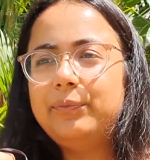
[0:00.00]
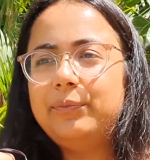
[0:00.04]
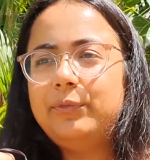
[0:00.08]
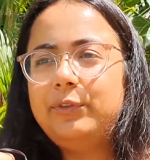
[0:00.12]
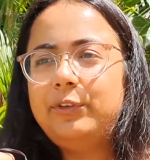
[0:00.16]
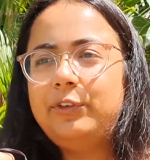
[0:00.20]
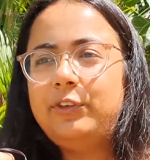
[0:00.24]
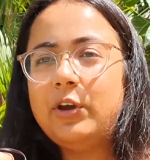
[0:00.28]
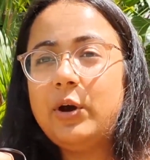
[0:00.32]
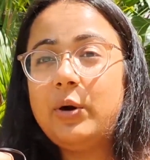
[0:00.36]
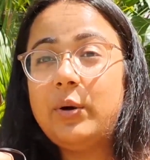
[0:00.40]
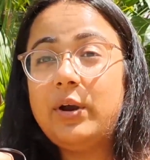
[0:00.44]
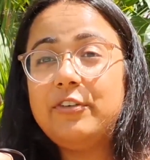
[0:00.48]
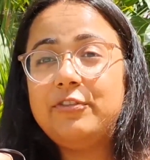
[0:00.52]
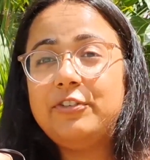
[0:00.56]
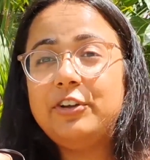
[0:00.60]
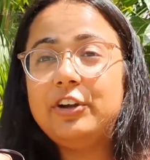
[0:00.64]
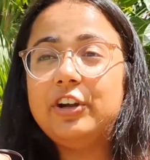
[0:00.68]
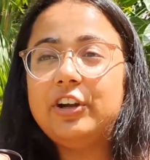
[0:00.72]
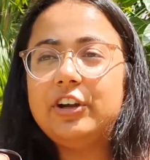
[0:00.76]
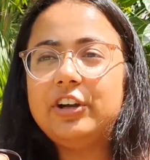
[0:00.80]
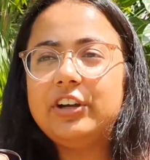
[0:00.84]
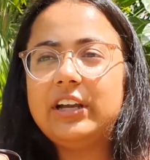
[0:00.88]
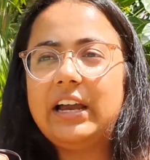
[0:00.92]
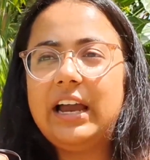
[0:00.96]
So if
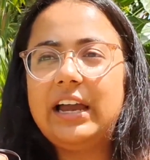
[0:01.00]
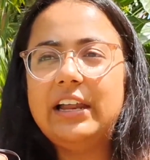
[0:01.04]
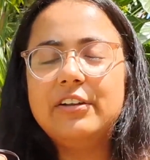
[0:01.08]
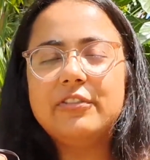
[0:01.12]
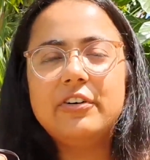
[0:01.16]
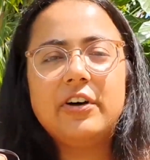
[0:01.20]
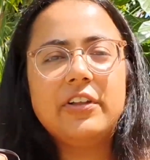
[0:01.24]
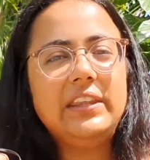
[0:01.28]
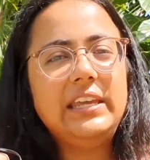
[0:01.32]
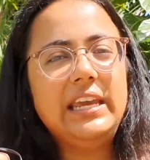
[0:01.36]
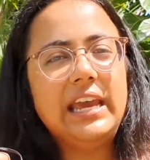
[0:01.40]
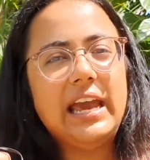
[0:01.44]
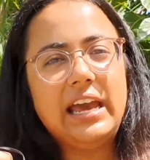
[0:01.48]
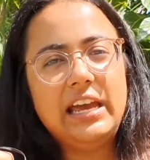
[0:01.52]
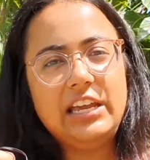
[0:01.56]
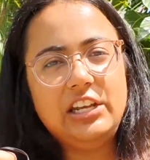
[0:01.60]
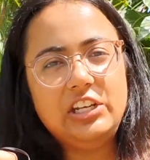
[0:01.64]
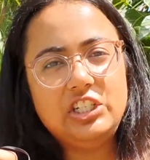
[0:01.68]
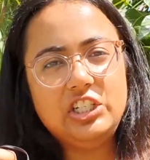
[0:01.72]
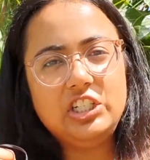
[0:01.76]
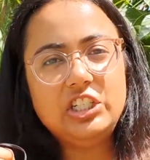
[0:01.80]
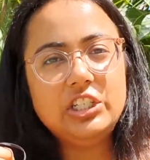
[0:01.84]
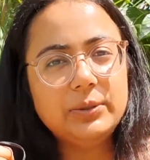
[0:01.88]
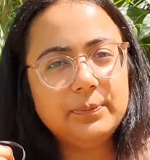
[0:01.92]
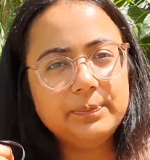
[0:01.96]
you're kind of on the
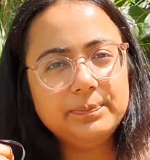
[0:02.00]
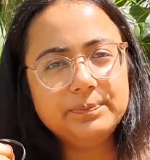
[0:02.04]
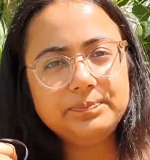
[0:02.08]
edge